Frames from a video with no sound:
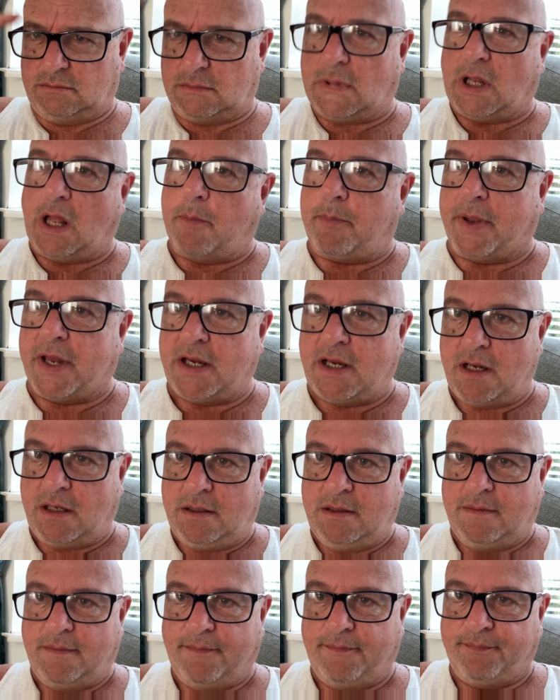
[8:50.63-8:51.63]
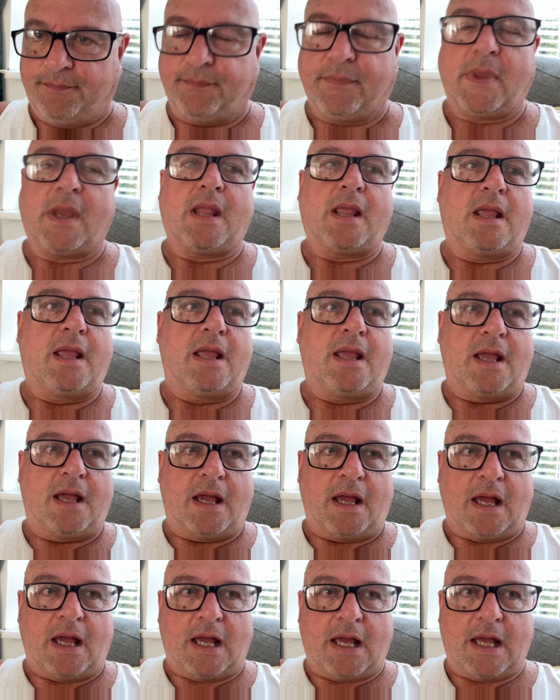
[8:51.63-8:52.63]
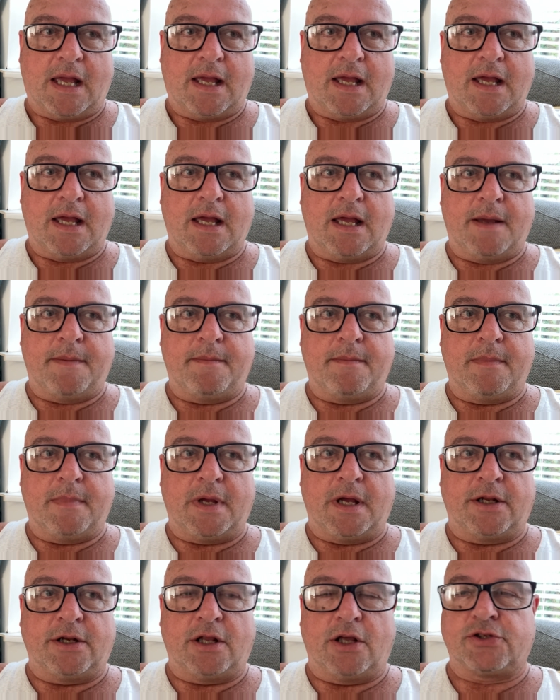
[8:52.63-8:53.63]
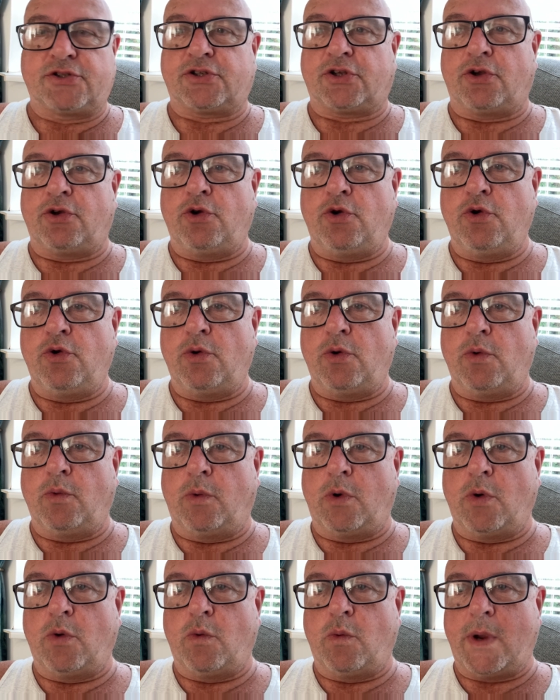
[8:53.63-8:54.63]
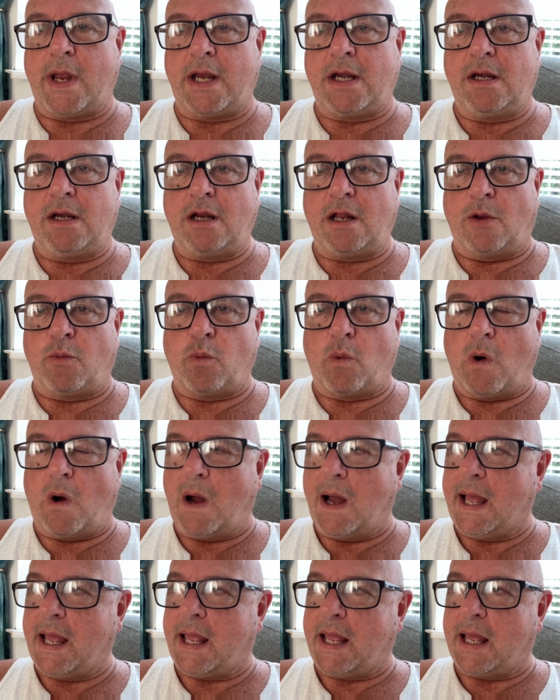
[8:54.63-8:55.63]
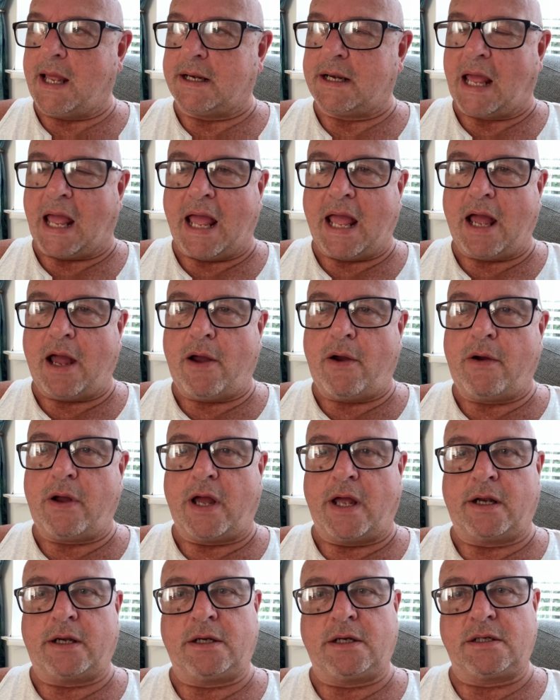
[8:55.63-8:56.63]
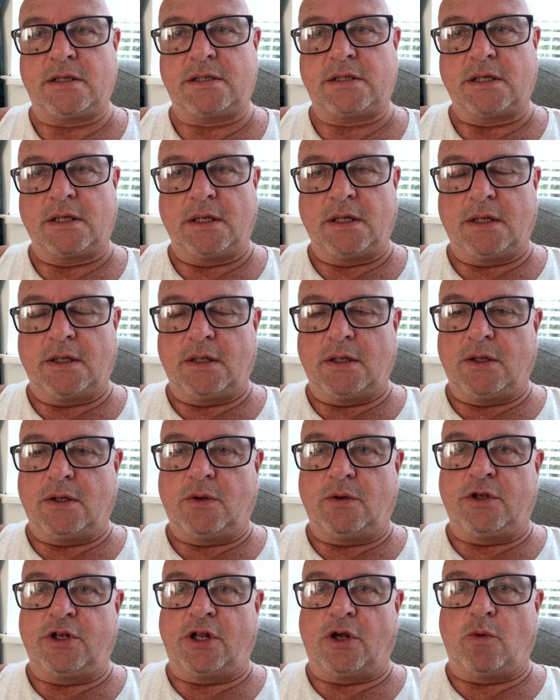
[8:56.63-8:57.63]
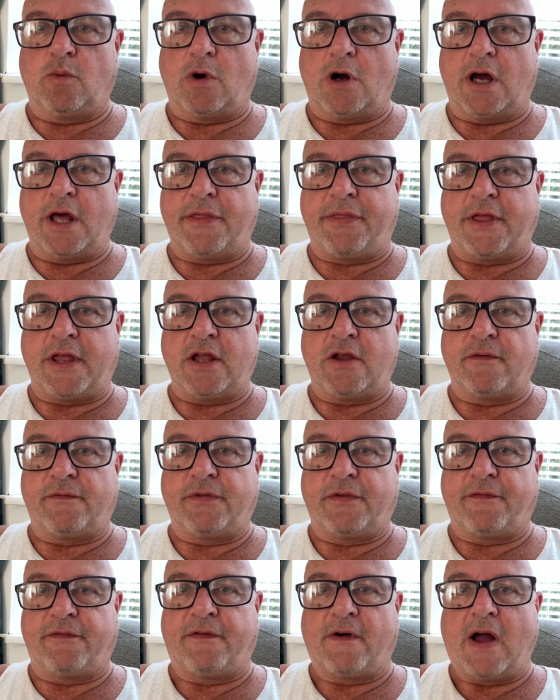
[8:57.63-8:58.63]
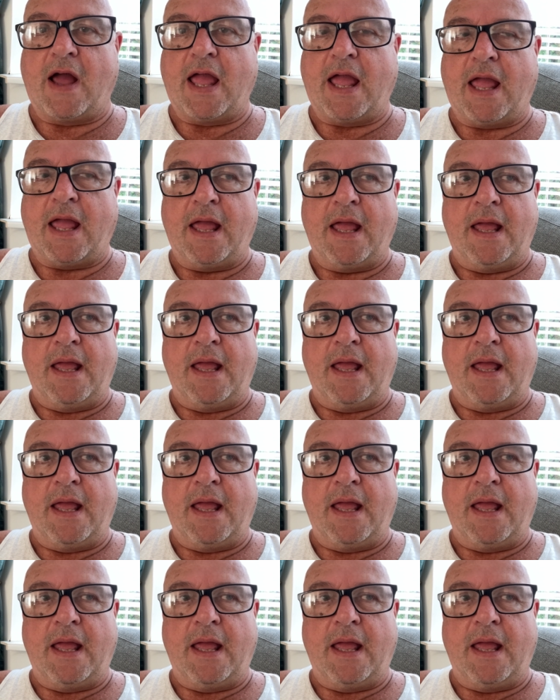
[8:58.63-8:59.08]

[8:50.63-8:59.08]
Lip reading: opinion as to who will win and why and how, and, you know, what I think of the fight.